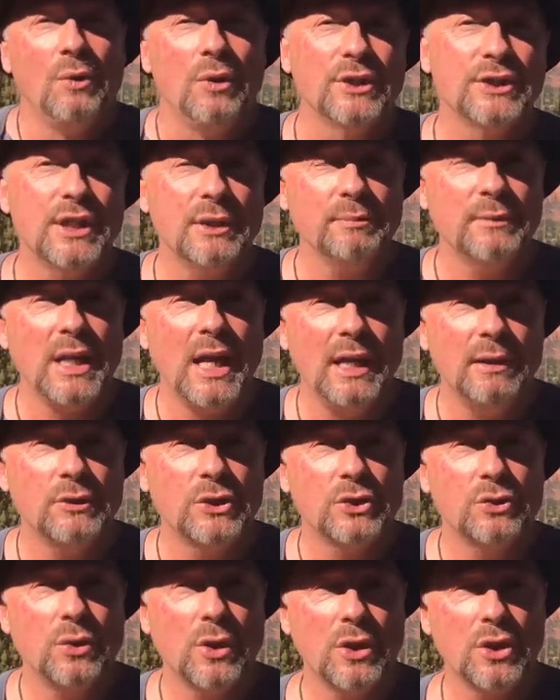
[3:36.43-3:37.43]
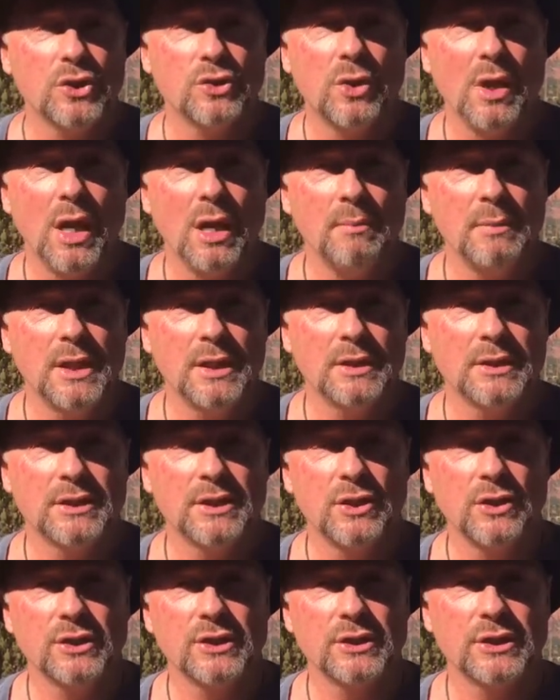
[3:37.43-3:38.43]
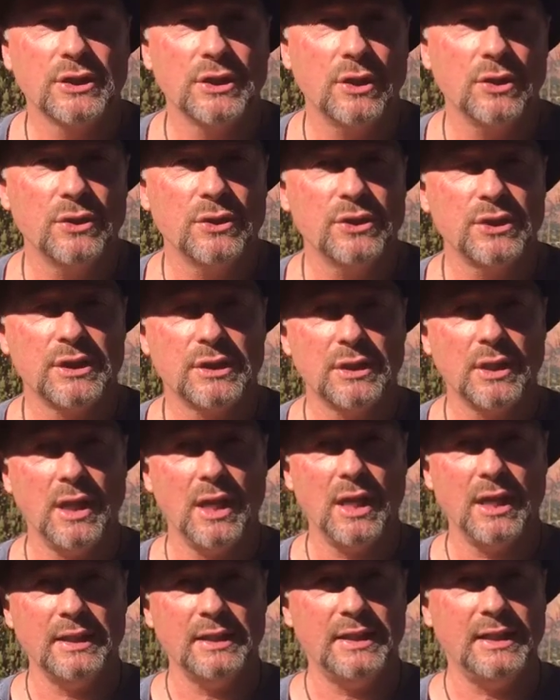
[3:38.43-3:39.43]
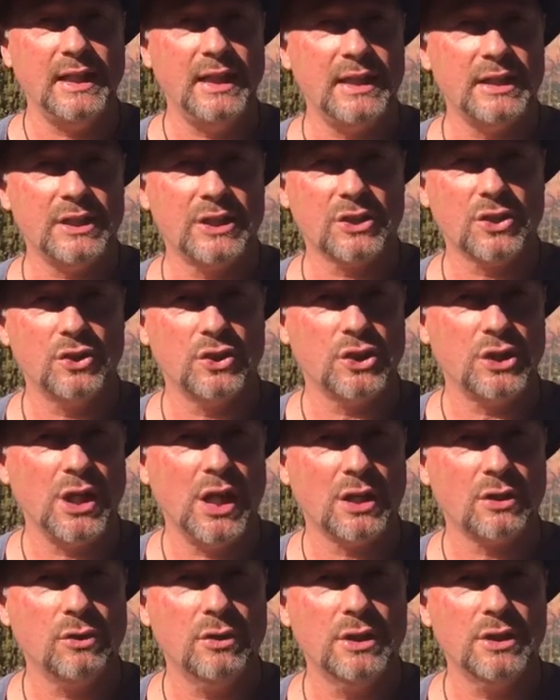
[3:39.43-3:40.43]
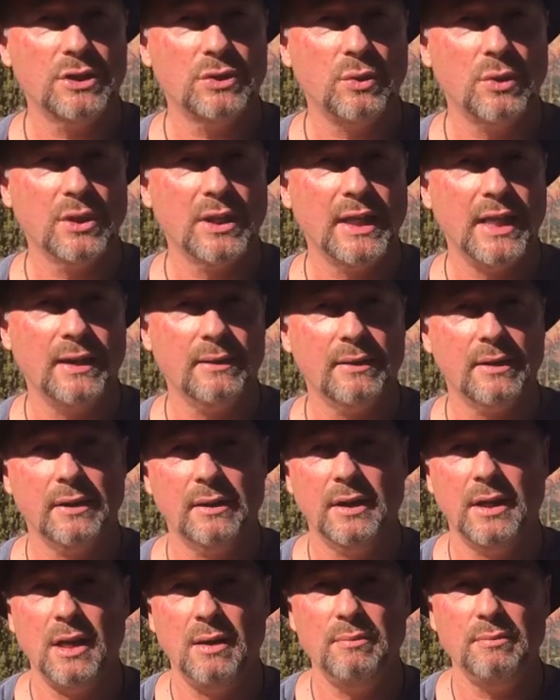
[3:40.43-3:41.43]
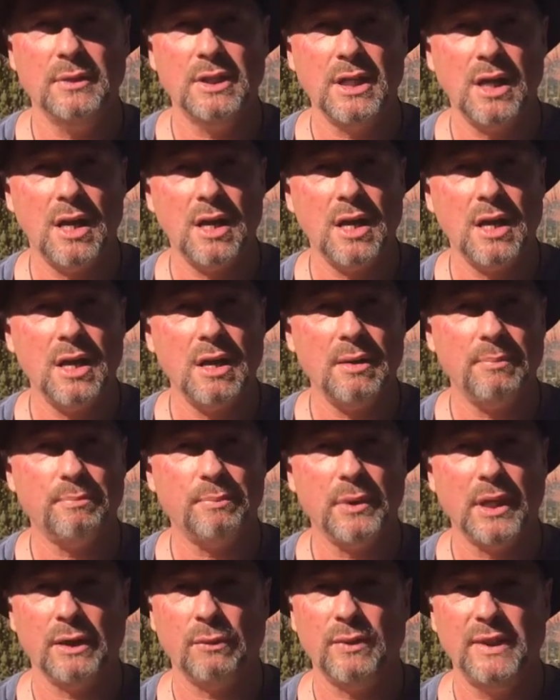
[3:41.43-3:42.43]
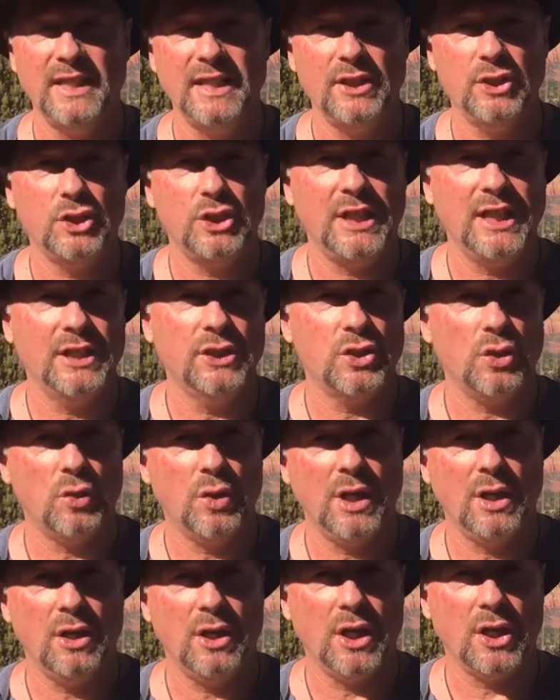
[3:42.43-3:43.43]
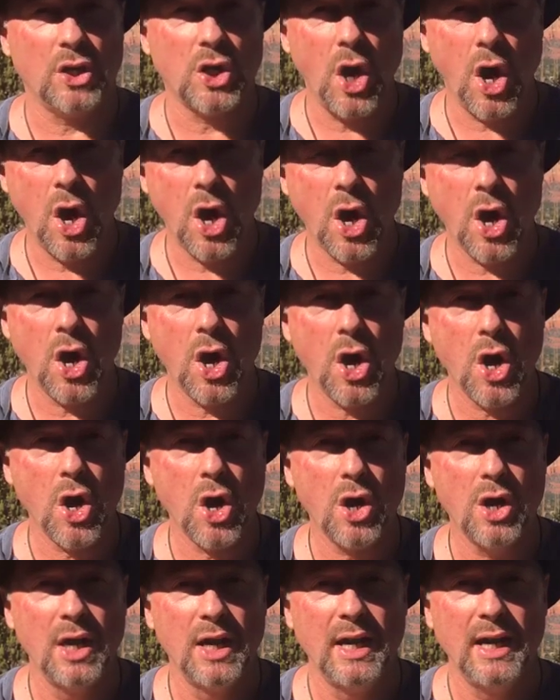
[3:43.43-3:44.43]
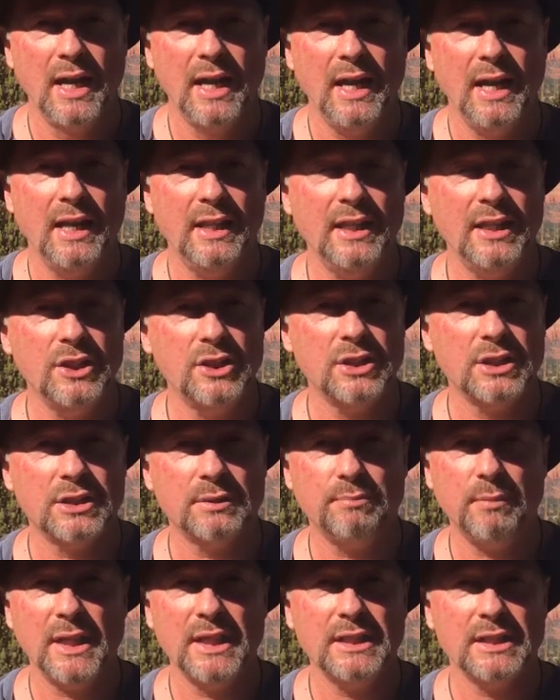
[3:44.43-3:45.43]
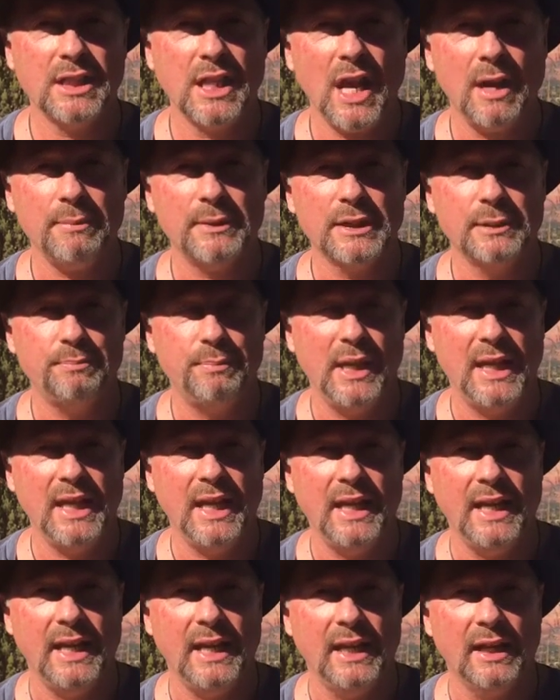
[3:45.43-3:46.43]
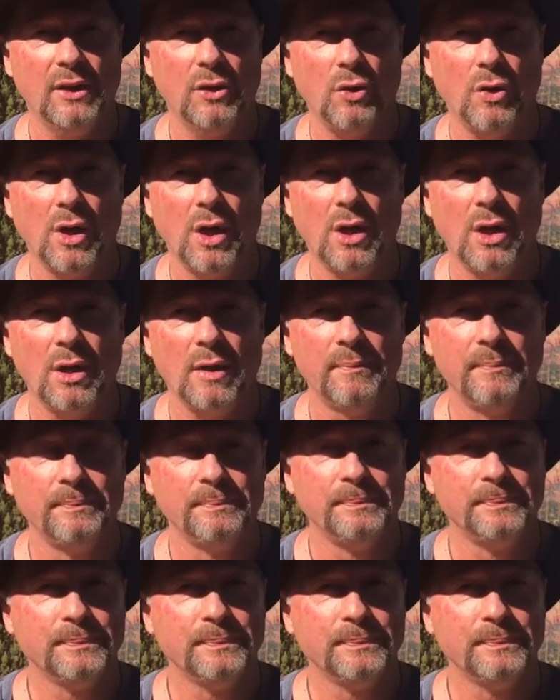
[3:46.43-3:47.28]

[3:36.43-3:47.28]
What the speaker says: Well, sometimes through our traumas, those discs or chakras will get gummed up, like we need to change our oil in a car, and they just might stop spinning or